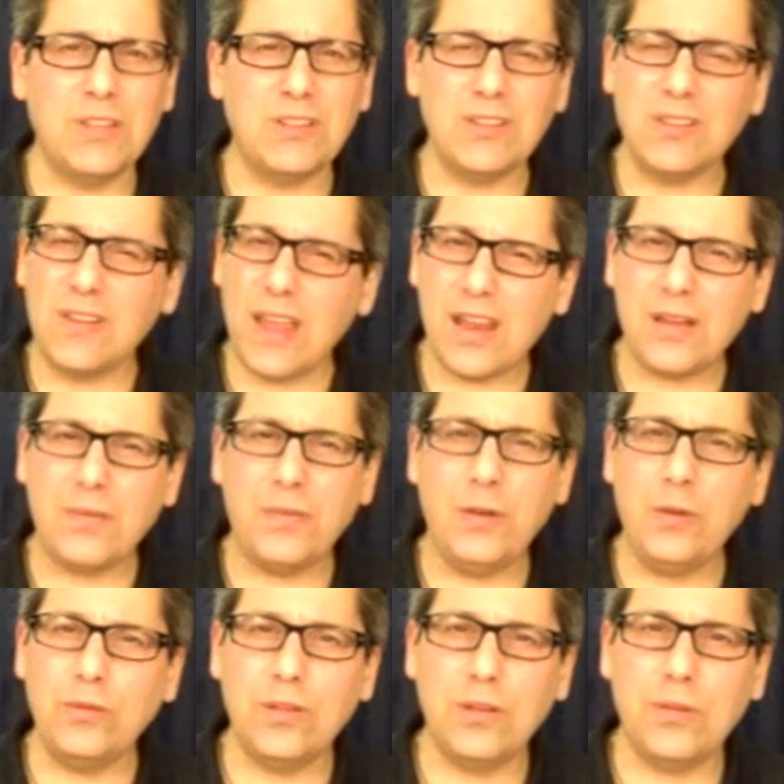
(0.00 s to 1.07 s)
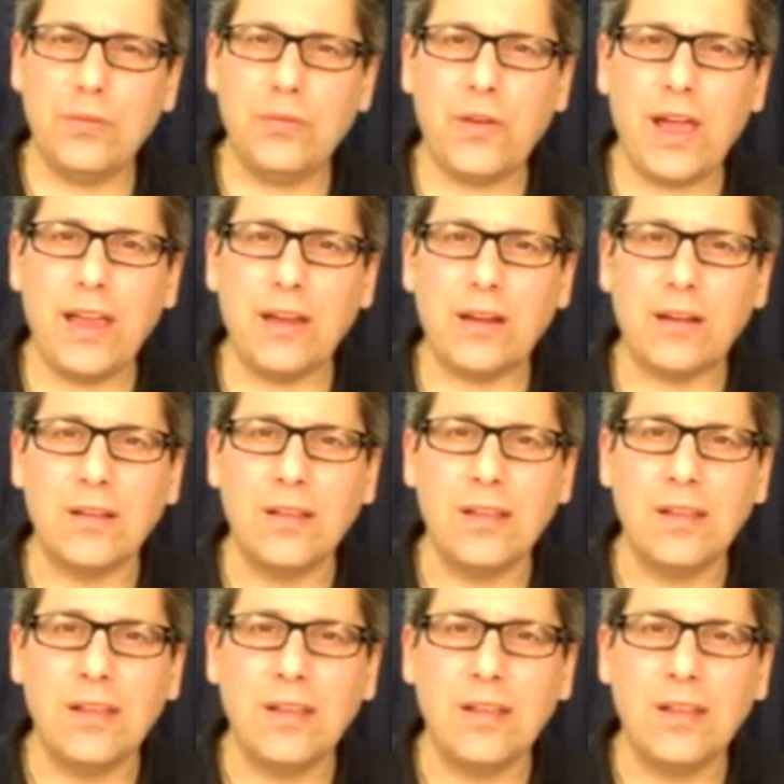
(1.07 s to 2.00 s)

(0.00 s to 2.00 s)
it just added fuel to the fire.